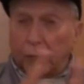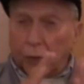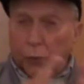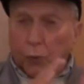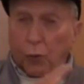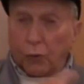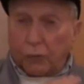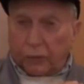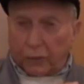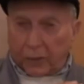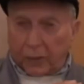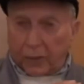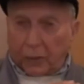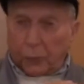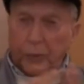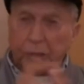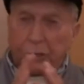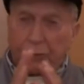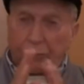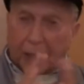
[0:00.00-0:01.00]
it go over.
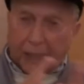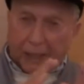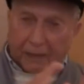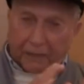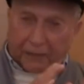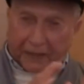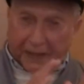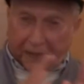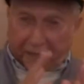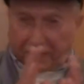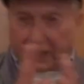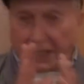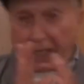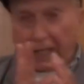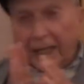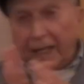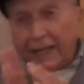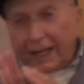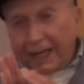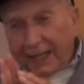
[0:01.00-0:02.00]
We was rocking 50
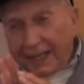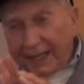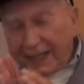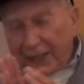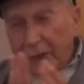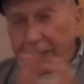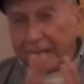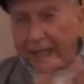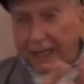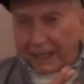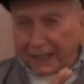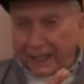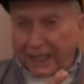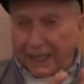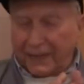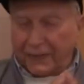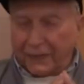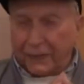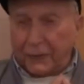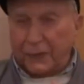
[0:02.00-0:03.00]
during that
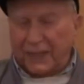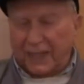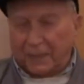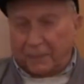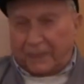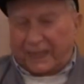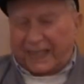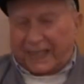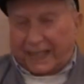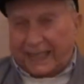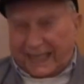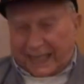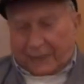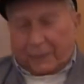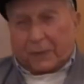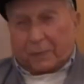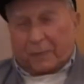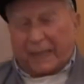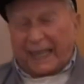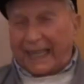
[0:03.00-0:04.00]
typhoon up there. It
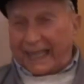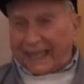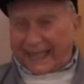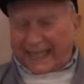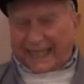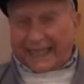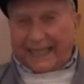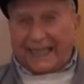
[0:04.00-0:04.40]
was bad.